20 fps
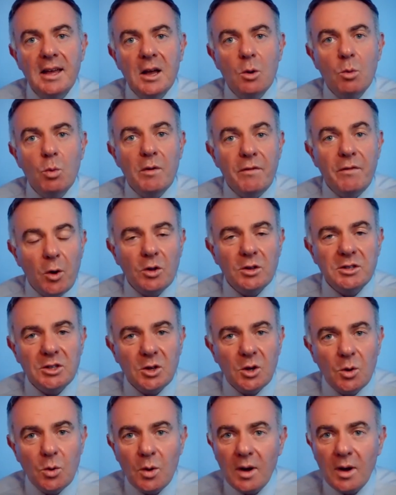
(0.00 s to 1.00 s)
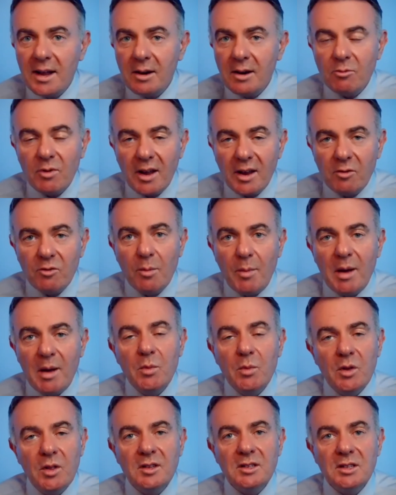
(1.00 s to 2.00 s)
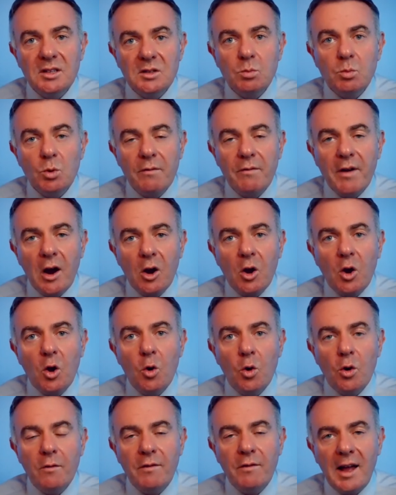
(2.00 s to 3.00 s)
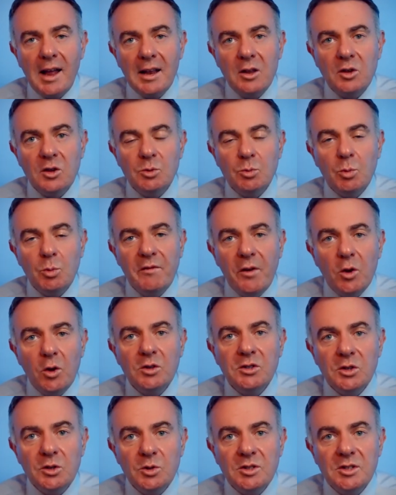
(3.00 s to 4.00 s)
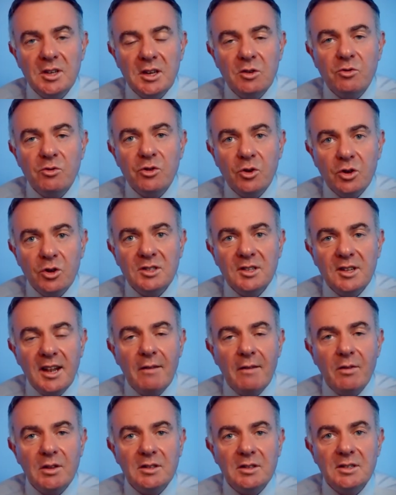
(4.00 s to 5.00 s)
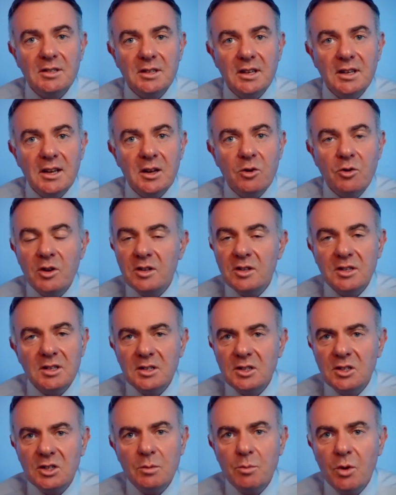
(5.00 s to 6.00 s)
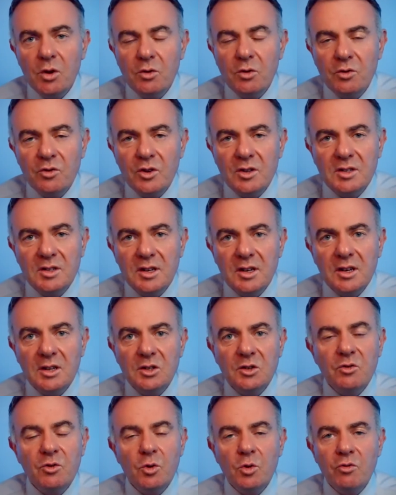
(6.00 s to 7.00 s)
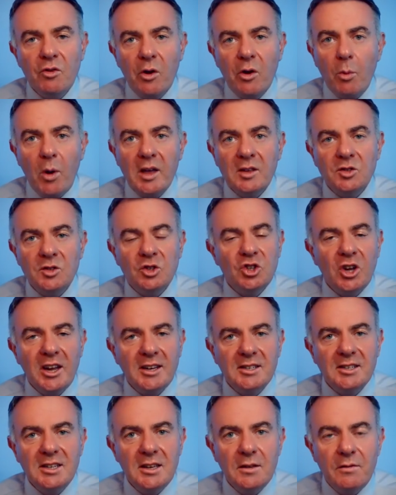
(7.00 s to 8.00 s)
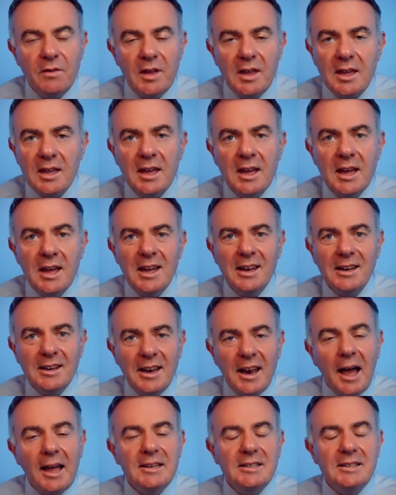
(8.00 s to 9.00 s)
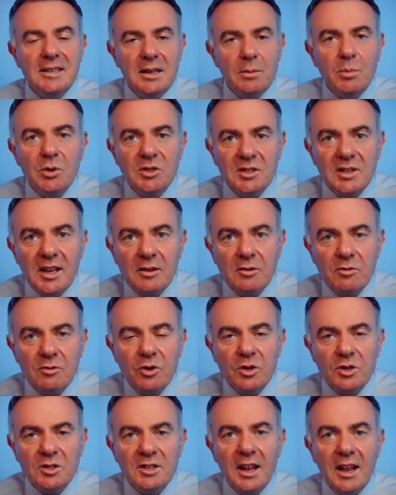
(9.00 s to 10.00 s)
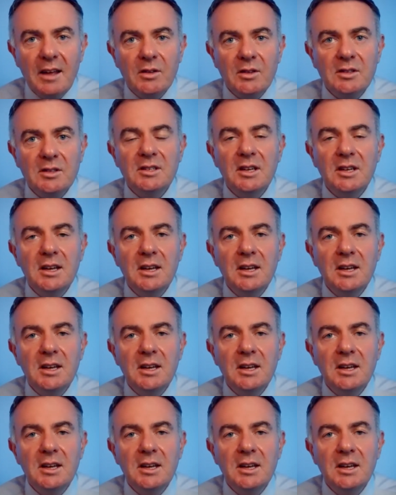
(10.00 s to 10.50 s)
We've also, and remember, this is one of our core values, we've also seen trust levels increase in some countries in extraordinary ways. Czech TV, 90% trust levels